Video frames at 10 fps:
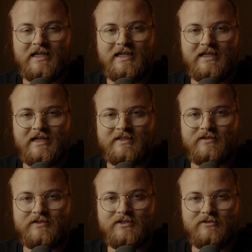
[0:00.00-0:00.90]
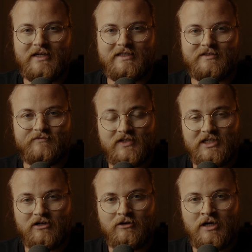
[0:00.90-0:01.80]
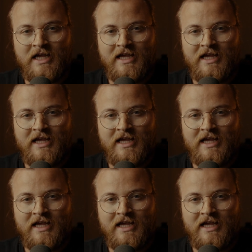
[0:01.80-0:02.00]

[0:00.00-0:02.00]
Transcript: and SL2 as video